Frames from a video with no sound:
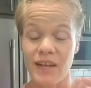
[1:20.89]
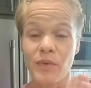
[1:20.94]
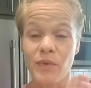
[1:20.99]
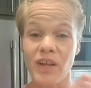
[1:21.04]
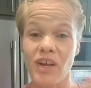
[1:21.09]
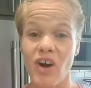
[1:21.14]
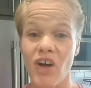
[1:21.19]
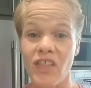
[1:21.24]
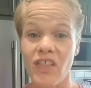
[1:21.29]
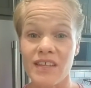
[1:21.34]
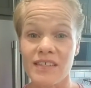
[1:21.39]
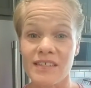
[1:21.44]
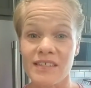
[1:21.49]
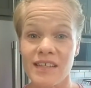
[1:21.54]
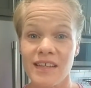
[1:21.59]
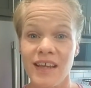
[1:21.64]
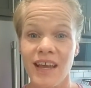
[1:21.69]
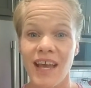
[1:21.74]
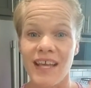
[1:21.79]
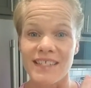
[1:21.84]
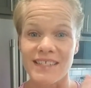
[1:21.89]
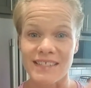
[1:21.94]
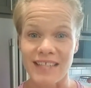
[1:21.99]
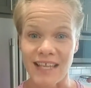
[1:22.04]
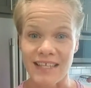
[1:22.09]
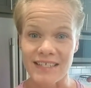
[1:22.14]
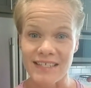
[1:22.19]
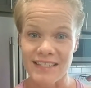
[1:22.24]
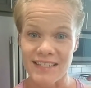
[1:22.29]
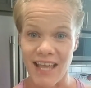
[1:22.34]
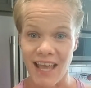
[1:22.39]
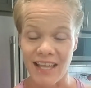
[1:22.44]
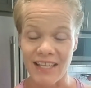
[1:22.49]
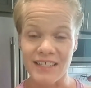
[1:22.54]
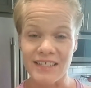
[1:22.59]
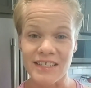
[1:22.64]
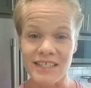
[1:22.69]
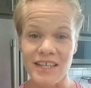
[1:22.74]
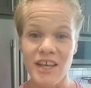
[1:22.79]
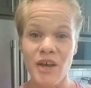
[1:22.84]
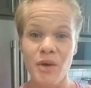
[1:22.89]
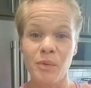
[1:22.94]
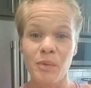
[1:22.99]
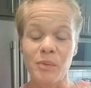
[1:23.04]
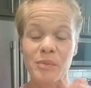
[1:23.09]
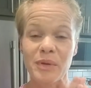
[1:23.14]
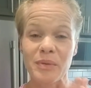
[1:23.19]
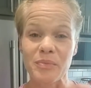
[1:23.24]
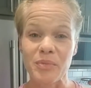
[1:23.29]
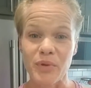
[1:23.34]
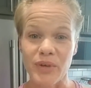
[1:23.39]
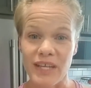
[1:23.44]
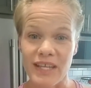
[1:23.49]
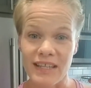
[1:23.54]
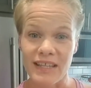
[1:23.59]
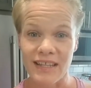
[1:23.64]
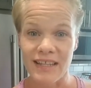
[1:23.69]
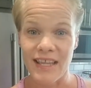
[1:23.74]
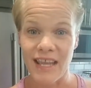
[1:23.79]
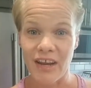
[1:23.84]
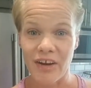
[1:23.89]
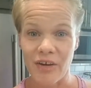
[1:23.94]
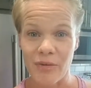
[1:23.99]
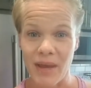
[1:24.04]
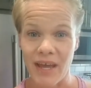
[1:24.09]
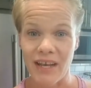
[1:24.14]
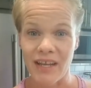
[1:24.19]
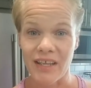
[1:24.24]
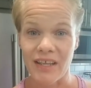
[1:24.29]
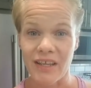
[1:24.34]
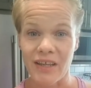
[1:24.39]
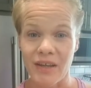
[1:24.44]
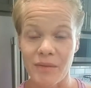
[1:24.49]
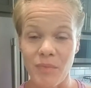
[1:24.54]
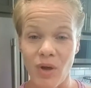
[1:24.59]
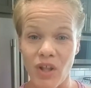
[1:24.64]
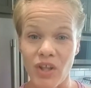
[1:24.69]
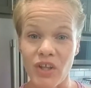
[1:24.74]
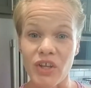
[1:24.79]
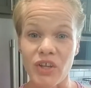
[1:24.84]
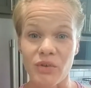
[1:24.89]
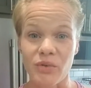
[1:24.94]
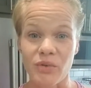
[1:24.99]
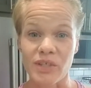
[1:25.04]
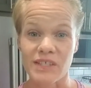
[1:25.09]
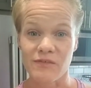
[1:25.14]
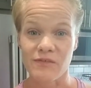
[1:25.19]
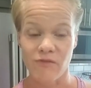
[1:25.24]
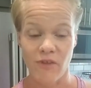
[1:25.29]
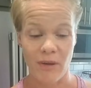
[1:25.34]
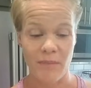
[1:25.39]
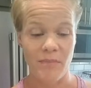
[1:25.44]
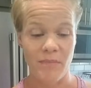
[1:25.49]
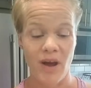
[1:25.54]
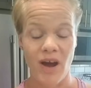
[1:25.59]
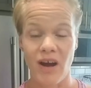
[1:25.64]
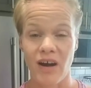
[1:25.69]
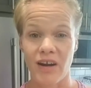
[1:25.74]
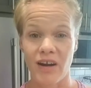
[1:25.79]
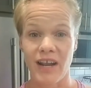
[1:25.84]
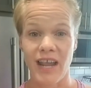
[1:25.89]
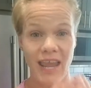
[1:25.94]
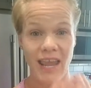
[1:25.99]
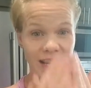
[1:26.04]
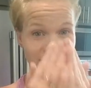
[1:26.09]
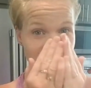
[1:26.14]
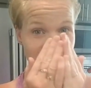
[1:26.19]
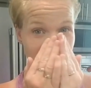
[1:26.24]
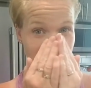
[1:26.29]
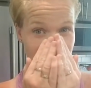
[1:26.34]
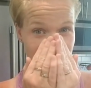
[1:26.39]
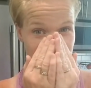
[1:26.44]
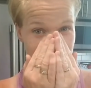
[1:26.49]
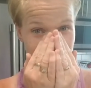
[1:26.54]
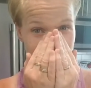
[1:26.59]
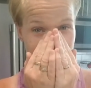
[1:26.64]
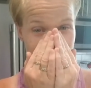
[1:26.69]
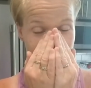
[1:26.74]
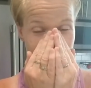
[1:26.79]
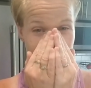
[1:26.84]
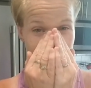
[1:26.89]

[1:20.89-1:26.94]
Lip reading: We call this a scent tent, when we breathe in the aromatic molecules from our hands like this.